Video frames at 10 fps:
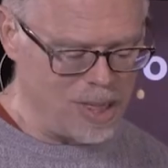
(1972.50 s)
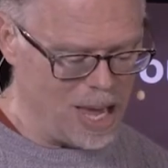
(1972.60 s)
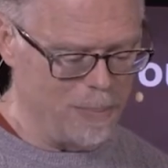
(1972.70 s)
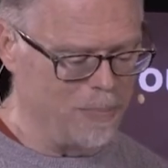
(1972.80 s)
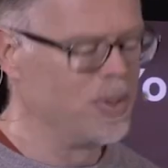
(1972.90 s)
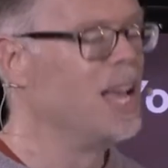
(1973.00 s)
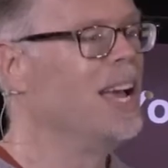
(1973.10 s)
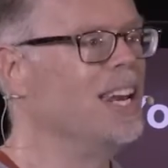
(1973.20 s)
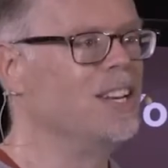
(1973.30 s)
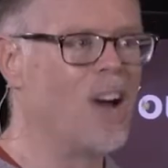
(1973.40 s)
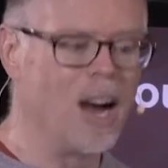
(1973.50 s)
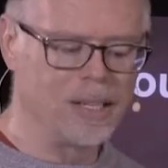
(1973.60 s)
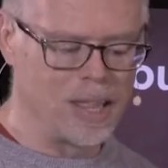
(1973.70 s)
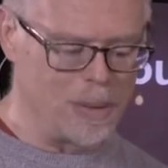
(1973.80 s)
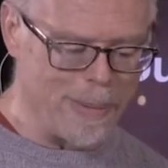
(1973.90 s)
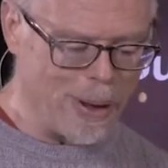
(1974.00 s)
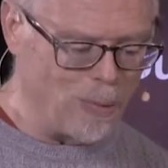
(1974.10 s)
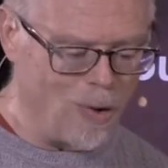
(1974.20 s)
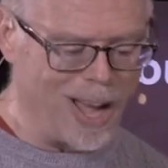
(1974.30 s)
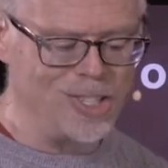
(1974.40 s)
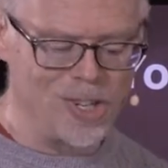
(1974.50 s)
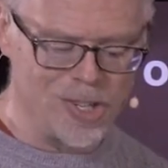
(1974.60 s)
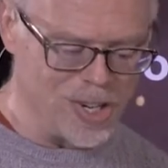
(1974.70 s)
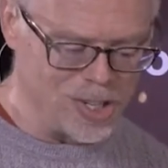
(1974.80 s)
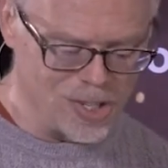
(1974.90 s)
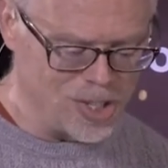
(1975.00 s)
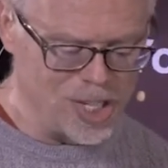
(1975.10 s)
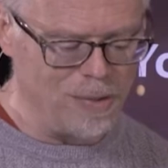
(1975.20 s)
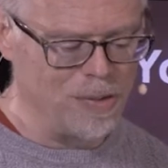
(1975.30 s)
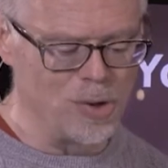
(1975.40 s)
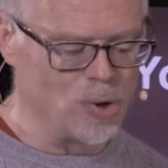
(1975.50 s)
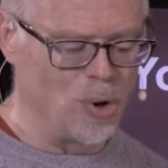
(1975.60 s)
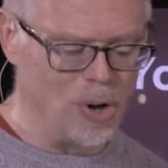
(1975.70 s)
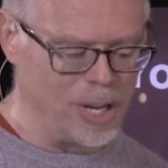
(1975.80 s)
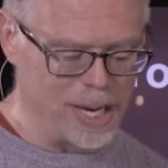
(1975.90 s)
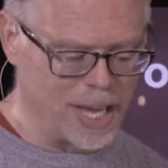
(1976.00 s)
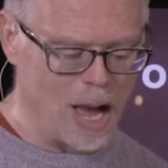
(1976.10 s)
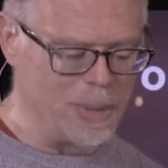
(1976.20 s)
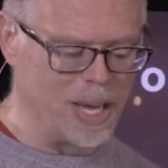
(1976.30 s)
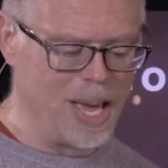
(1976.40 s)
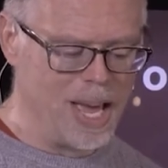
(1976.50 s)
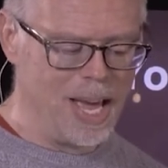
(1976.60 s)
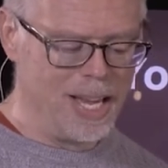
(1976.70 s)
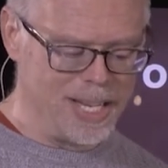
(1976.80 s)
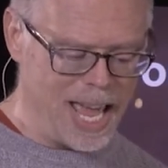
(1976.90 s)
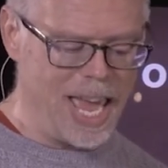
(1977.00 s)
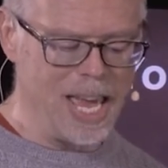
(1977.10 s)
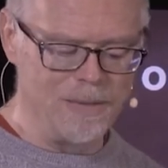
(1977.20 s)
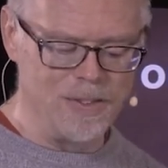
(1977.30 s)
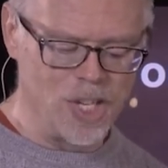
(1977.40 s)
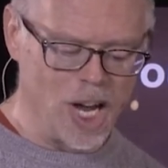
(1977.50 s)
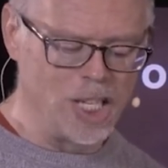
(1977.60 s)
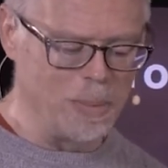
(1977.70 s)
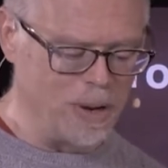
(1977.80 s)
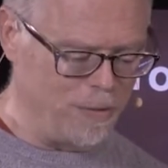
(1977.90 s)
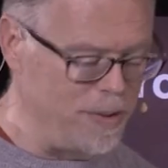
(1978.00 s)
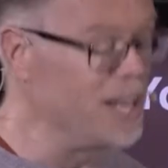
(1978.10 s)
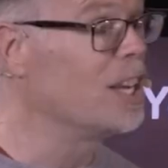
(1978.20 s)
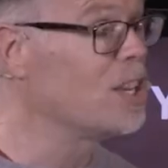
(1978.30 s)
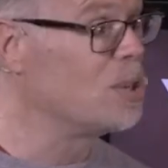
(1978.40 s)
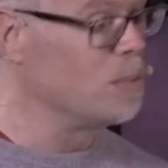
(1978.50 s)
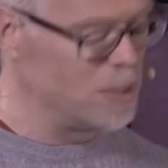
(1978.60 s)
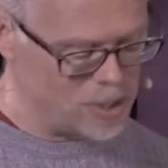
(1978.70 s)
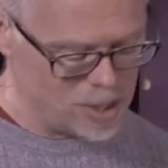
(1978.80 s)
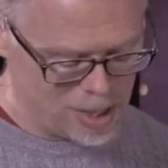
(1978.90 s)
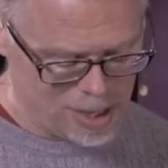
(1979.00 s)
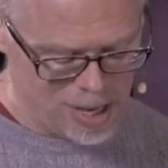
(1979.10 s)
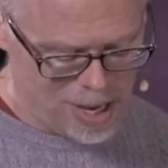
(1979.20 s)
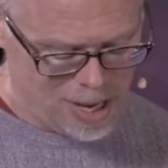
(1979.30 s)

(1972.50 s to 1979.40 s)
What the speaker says: to them, and he talked to them about righteousness and self-control and the coming day of judgment, Felix, who was the